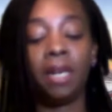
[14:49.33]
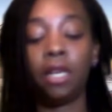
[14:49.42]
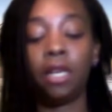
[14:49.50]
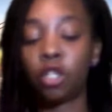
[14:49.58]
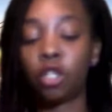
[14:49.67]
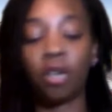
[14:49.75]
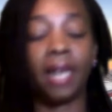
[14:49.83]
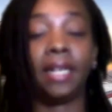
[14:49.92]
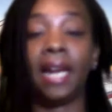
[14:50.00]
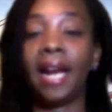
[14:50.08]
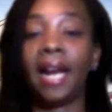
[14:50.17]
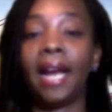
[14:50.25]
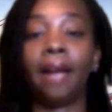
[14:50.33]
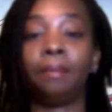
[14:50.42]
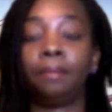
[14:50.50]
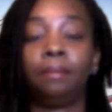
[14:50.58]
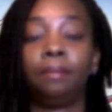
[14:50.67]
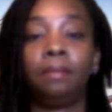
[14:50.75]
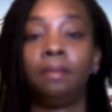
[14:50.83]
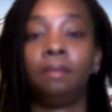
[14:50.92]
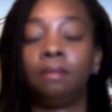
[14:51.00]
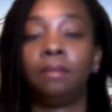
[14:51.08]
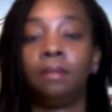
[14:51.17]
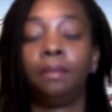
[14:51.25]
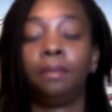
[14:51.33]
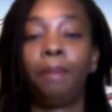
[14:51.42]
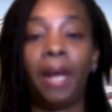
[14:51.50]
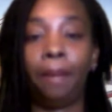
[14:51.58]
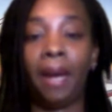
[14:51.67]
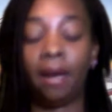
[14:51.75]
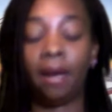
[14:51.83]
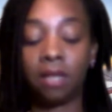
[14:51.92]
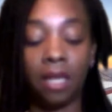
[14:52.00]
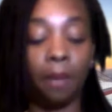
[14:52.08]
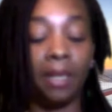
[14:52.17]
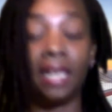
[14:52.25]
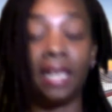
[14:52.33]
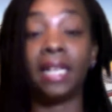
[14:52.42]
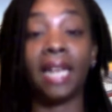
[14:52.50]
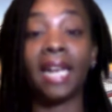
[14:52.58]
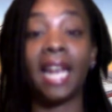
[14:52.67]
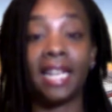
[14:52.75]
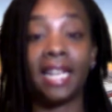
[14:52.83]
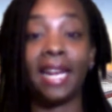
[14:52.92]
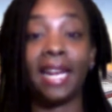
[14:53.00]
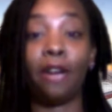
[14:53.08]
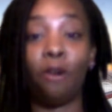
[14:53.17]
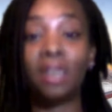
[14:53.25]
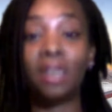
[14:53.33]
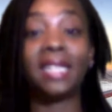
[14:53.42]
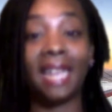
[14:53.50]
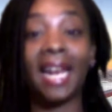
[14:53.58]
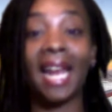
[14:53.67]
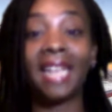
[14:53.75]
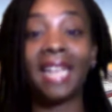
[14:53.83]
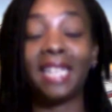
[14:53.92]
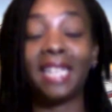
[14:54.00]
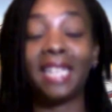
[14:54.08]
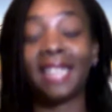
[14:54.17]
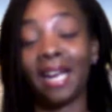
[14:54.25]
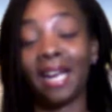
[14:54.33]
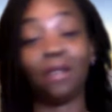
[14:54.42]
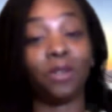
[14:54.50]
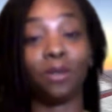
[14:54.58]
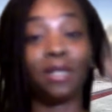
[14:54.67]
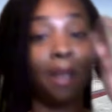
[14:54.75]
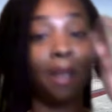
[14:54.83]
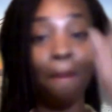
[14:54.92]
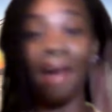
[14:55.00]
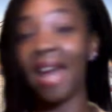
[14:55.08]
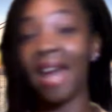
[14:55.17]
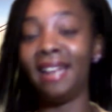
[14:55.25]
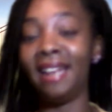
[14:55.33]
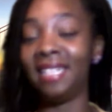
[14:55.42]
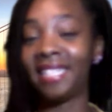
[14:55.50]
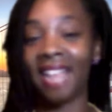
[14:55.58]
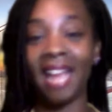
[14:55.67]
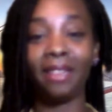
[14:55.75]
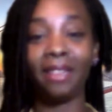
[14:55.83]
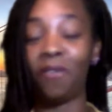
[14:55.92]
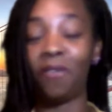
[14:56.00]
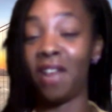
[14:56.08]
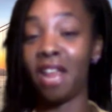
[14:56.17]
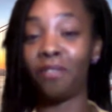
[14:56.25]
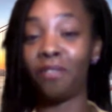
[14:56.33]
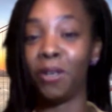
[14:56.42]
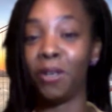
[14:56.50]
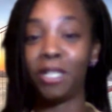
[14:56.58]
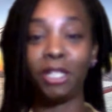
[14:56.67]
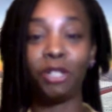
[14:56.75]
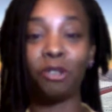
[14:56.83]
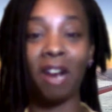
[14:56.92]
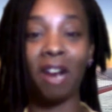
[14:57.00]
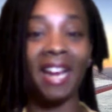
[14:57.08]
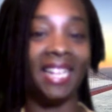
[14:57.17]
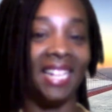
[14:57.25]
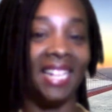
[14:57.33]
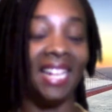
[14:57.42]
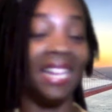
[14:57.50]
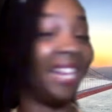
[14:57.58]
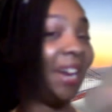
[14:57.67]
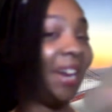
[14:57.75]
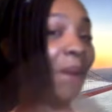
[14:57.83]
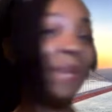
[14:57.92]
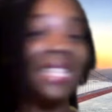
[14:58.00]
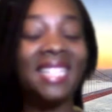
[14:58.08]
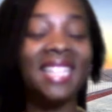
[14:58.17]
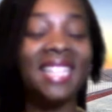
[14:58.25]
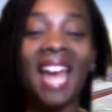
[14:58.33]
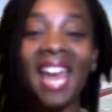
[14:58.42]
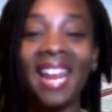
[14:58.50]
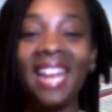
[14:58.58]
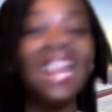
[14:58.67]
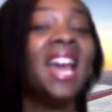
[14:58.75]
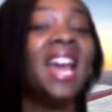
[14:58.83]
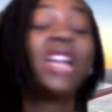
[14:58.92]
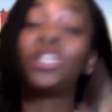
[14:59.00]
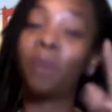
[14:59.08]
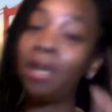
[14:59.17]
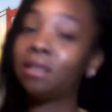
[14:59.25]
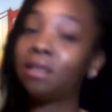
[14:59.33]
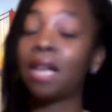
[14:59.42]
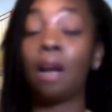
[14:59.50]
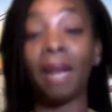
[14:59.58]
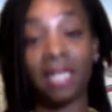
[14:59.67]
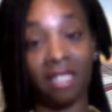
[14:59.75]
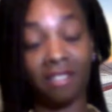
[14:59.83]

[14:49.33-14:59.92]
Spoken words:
getting distracted. I got PayPal's coming in and I like that noise and I like that sound. So somebody done signed up for that Thursday training, honey. And I'm excited because we're going to talk about